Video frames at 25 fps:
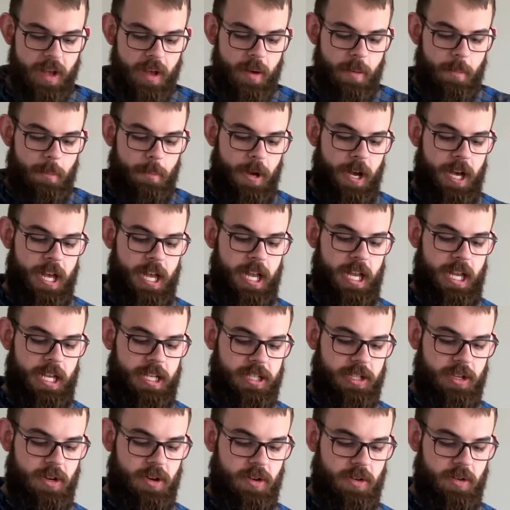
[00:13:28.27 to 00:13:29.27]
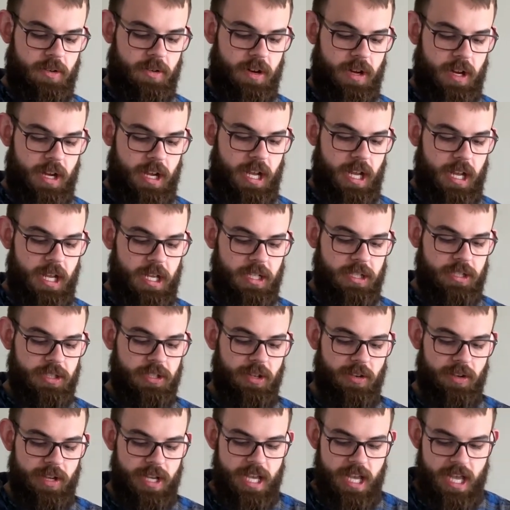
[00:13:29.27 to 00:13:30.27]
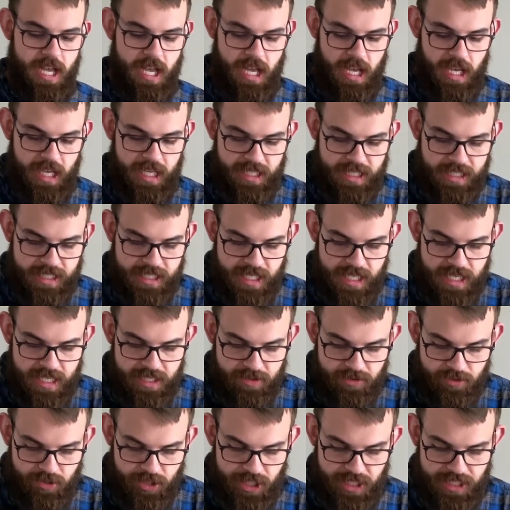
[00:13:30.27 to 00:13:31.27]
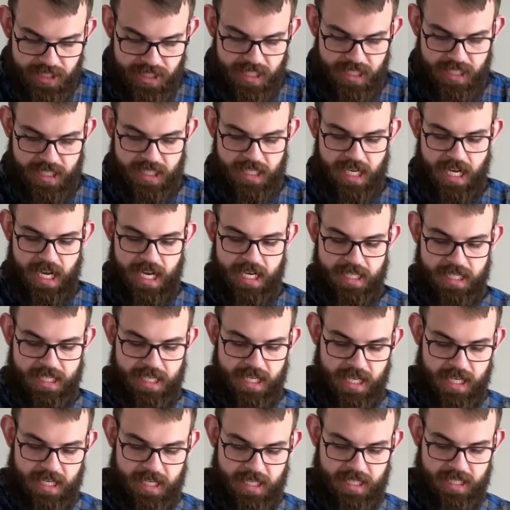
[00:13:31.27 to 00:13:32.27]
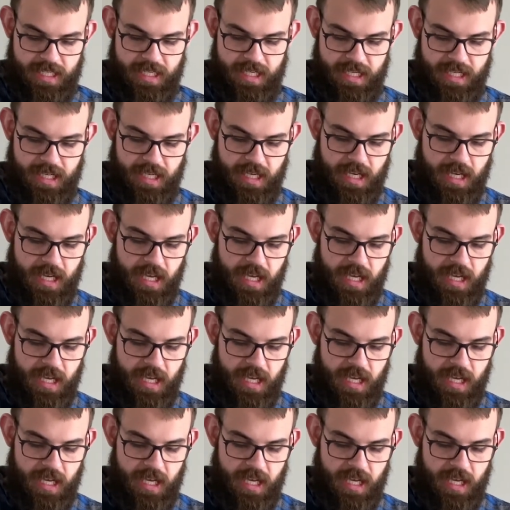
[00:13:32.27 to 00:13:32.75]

But so he sees Jesus as innocent.